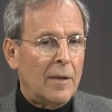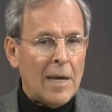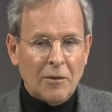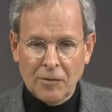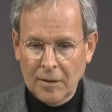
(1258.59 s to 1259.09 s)

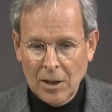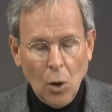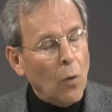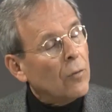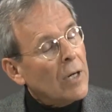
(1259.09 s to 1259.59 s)
That's the
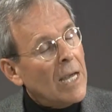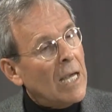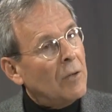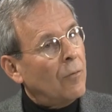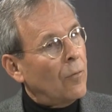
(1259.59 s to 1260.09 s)

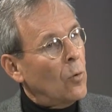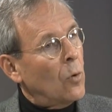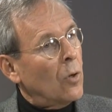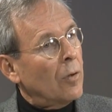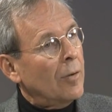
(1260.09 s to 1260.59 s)
overhead
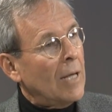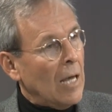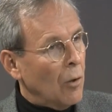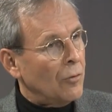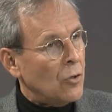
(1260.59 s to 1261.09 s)
for the
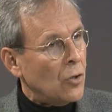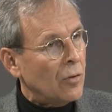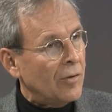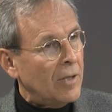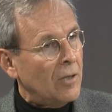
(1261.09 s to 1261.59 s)
health
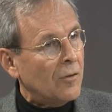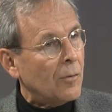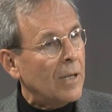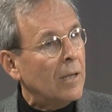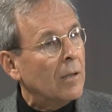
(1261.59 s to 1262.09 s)
insurance
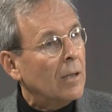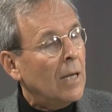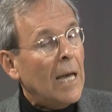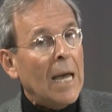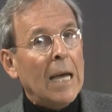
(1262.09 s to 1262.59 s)
industry,
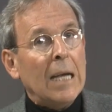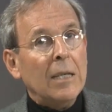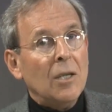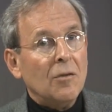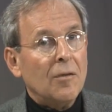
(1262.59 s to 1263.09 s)

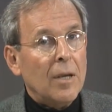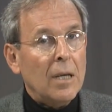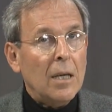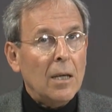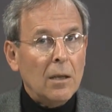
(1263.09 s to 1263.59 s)
and it's
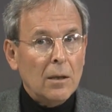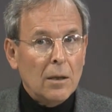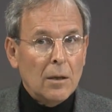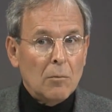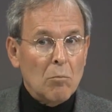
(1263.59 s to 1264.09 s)
the
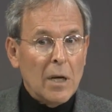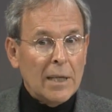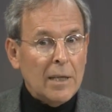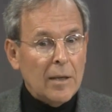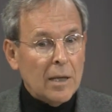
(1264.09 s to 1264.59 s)

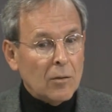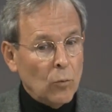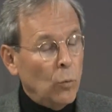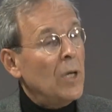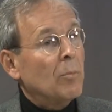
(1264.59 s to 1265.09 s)
money that
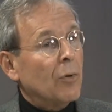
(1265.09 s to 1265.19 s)
we